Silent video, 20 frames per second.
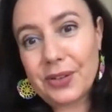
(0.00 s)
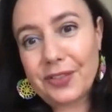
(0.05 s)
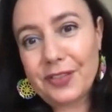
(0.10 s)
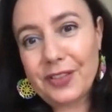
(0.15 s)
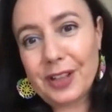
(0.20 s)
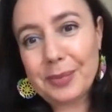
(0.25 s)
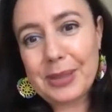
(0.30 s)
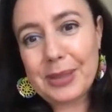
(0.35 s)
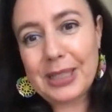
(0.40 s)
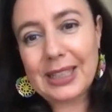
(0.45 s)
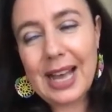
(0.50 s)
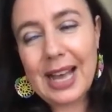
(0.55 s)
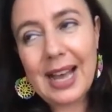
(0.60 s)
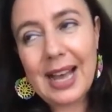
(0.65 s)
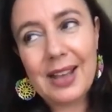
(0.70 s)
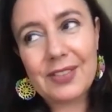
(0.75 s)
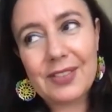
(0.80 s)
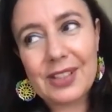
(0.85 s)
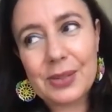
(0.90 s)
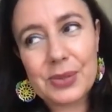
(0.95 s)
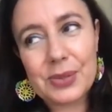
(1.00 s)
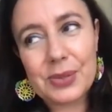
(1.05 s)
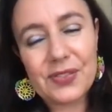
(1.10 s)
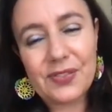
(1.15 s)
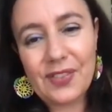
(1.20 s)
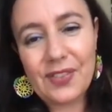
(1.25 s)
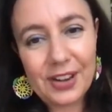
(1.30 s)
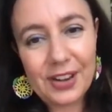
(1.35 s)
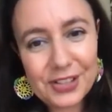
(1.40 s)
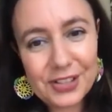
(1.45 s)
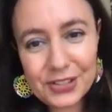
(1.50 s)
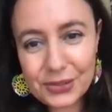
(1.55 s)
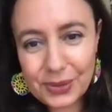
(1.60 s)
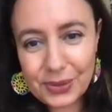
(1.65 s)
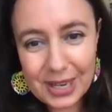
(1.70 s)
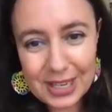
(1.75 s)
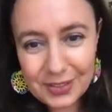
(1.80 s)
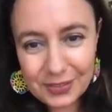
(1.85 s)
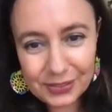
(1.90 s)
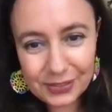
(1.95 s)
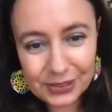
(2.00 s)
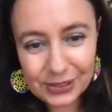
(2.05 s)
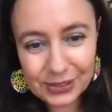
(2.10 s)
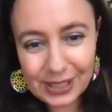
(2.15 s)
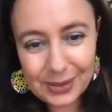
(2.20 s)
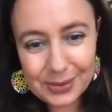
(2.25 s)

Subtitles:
filming live, and it was very stressful.